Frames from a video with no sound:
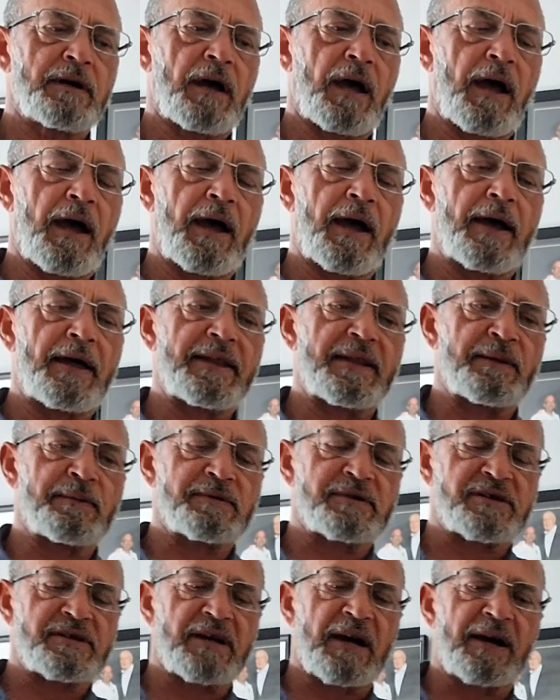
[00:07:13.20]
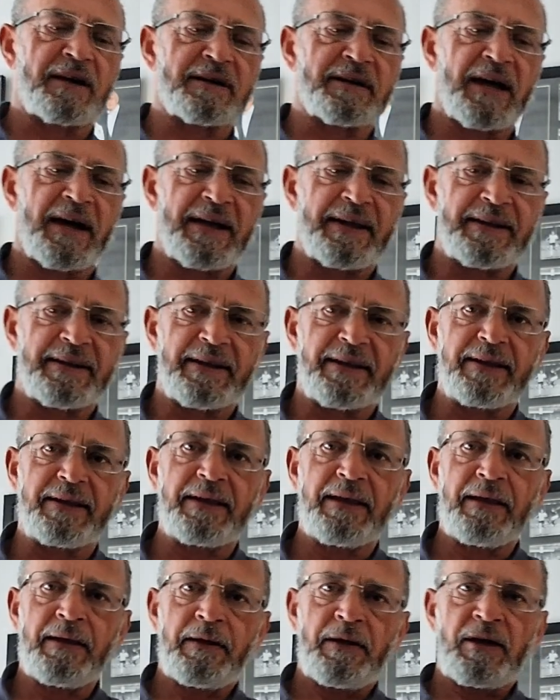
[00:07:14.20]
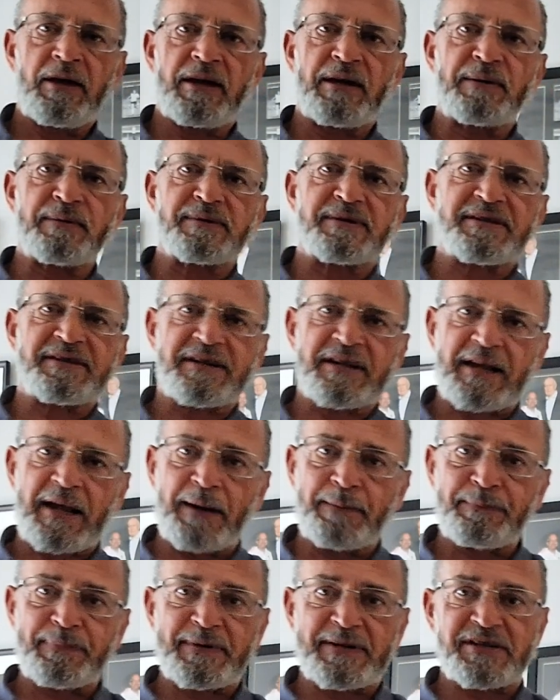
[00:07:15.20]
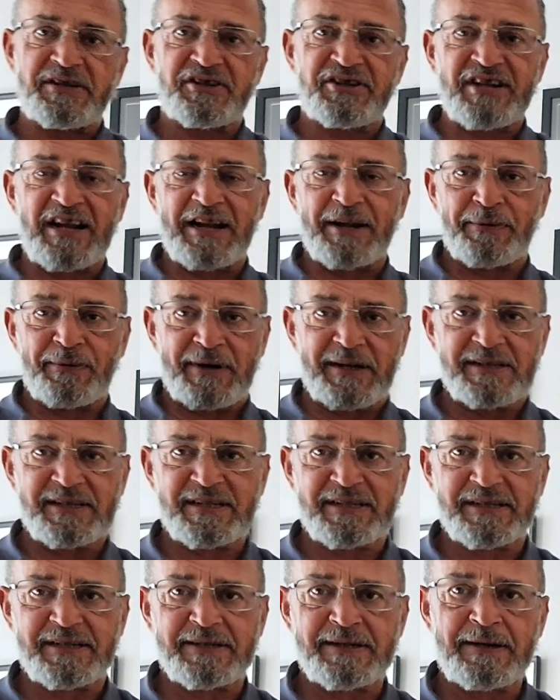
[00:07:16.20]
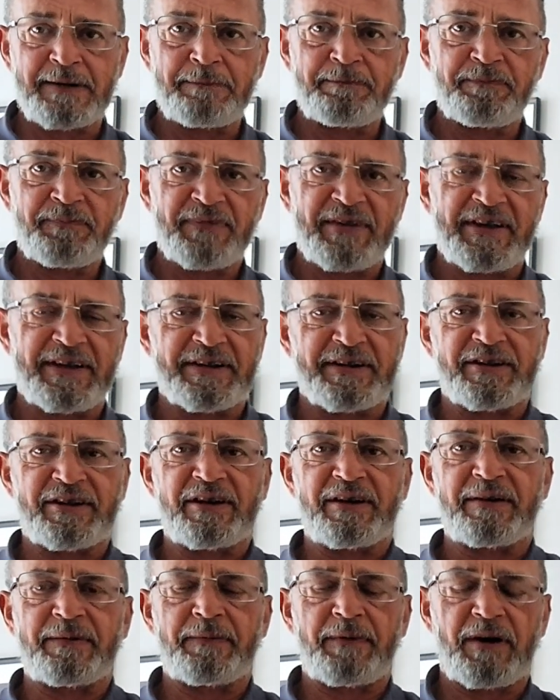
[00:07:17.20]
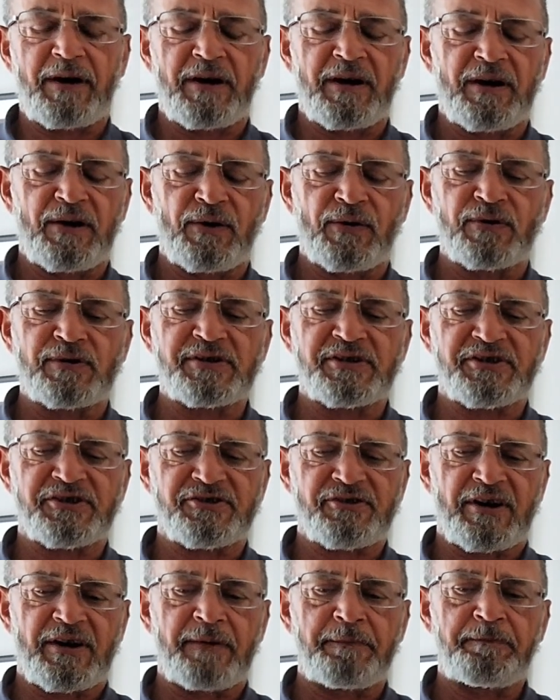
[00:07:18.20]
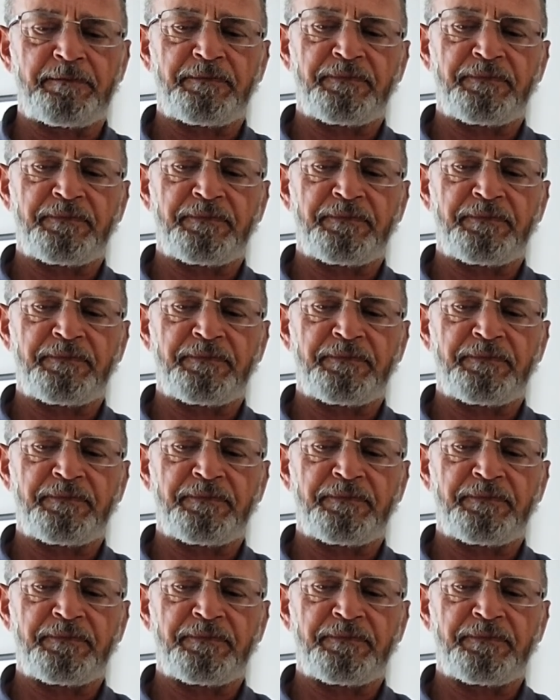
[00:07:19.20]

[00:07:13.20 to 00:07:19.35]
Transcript: And there was a young lady who was an accomplished celloist in an orchestra